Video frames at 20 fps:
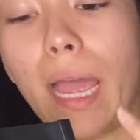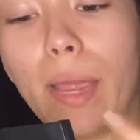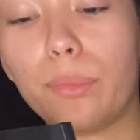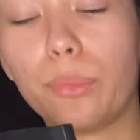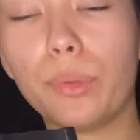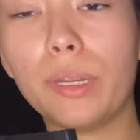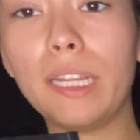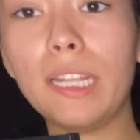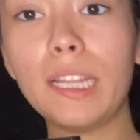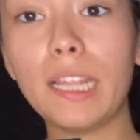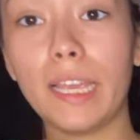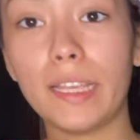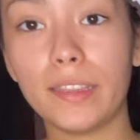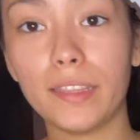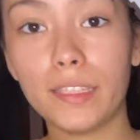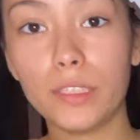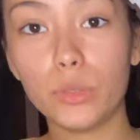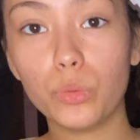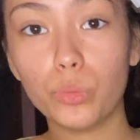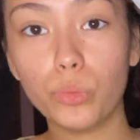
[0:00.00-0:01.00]
I really like
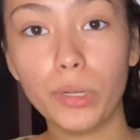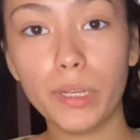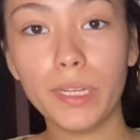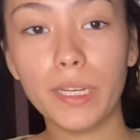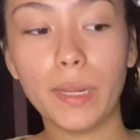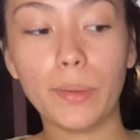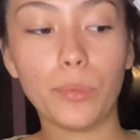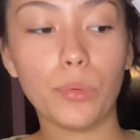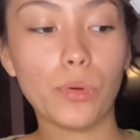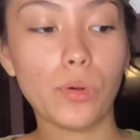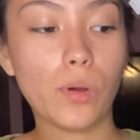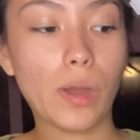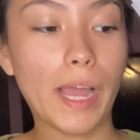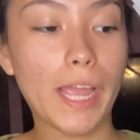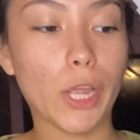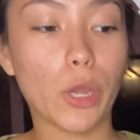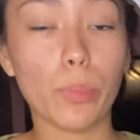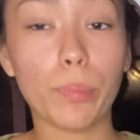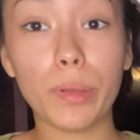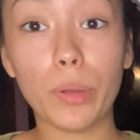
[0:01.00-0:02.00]
this one. Well,
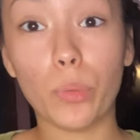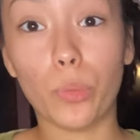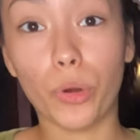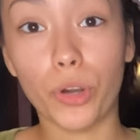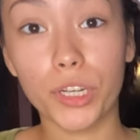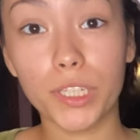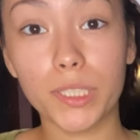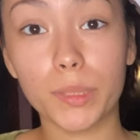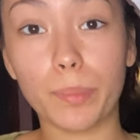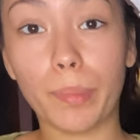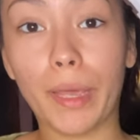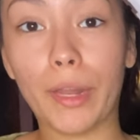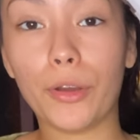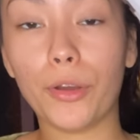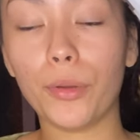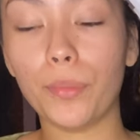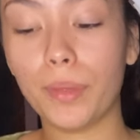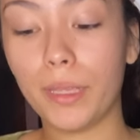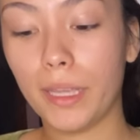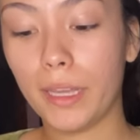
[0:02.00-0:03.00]
I hope it works
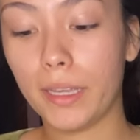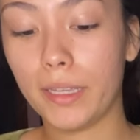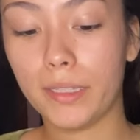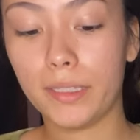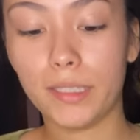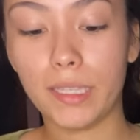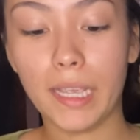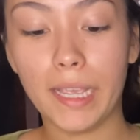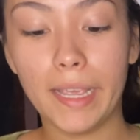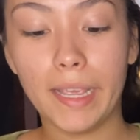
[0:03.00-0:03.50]
better because